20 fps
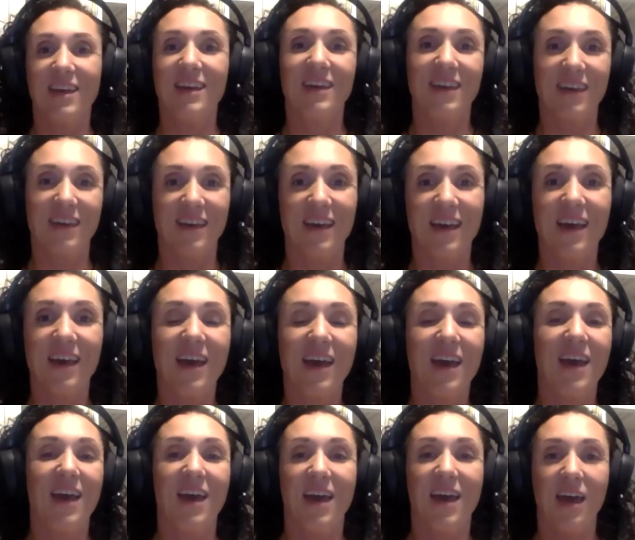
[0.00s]
Like
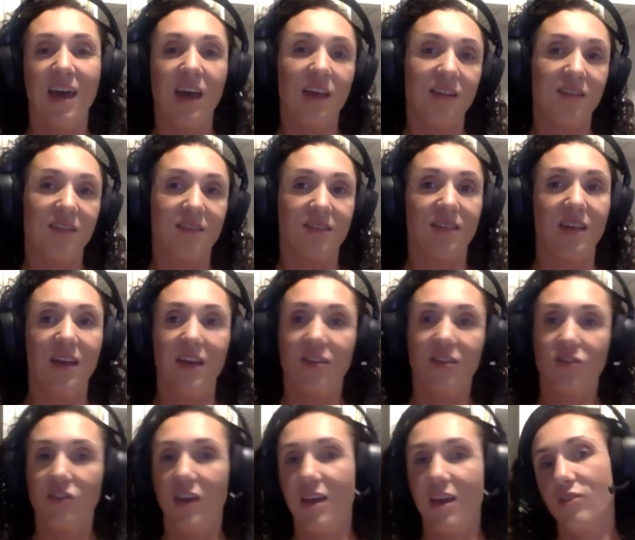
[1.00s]
it.
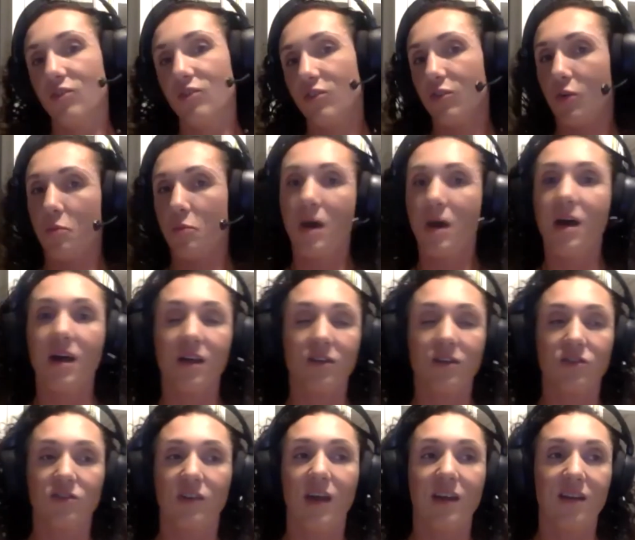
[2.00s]
it changed so
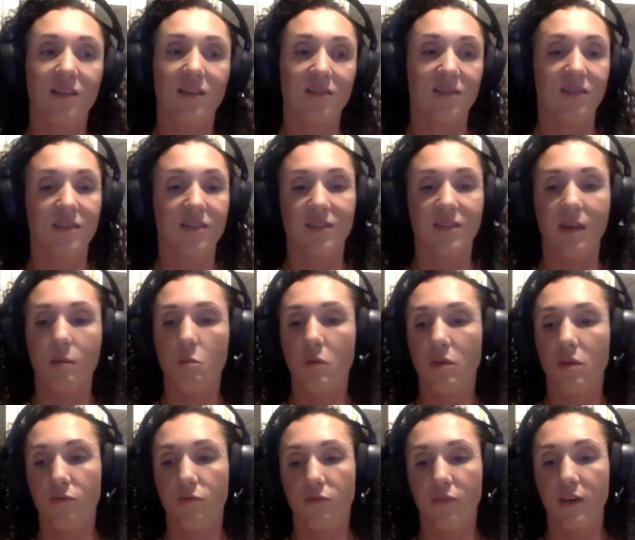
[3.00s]
much. And it's the same
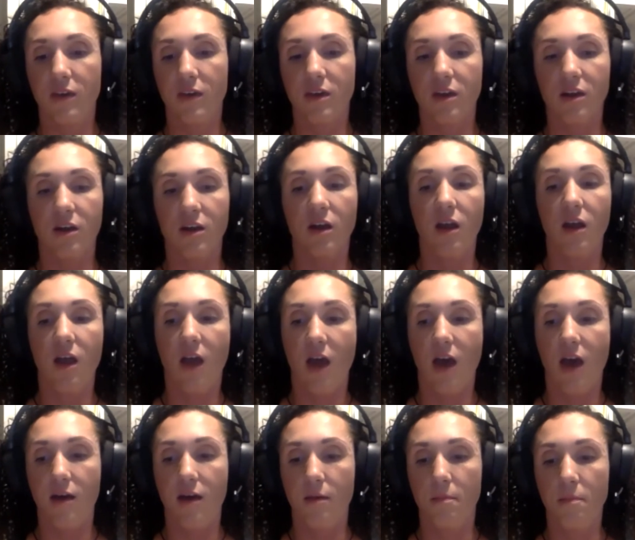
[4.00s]
with figure.
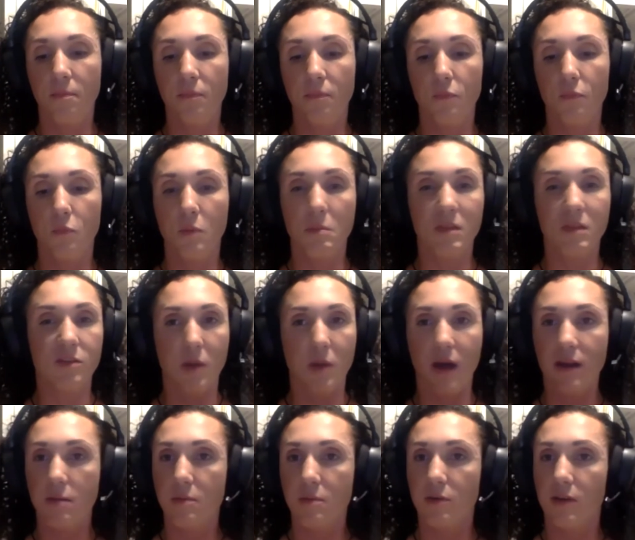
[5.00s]
Women's
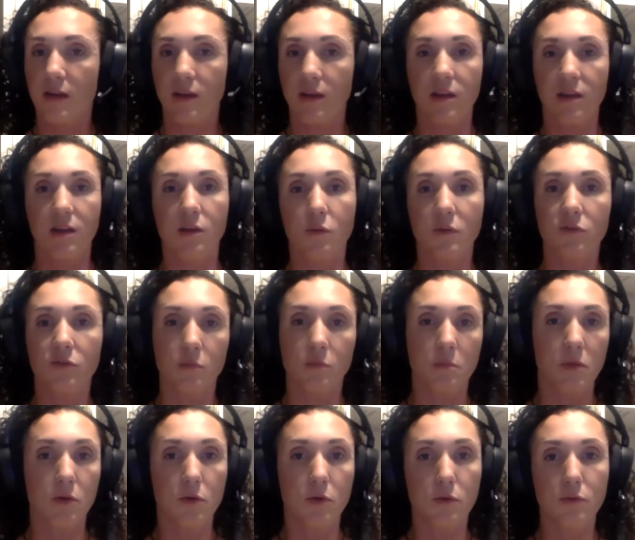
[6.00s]
bodybuilding, was
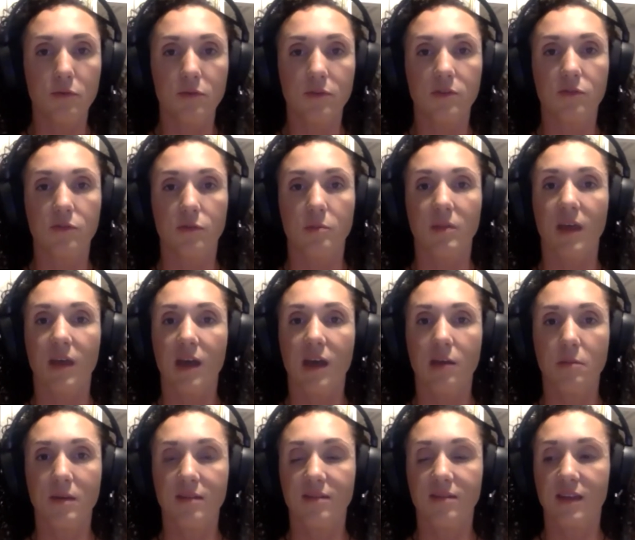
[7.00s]
removed from the
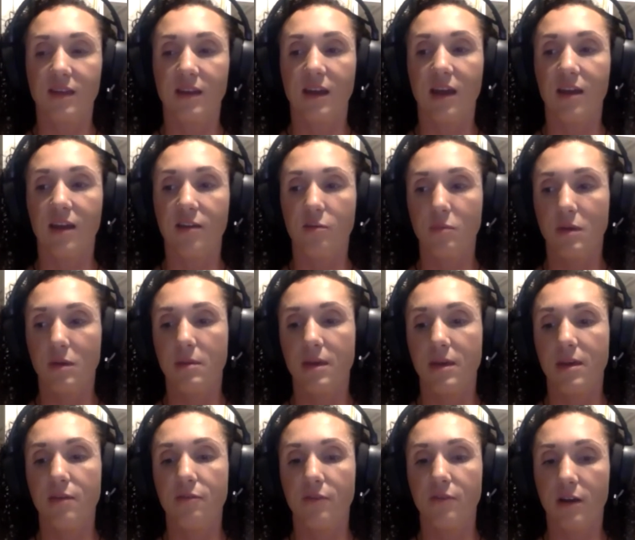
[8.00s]
NPC and
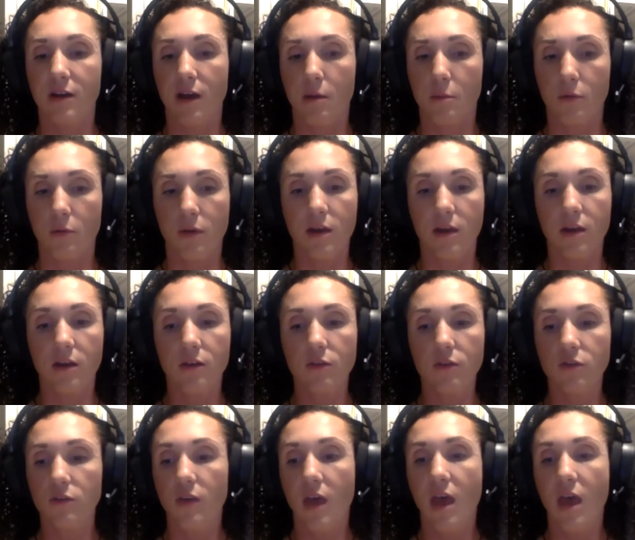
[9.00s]
IFBB for a couple years.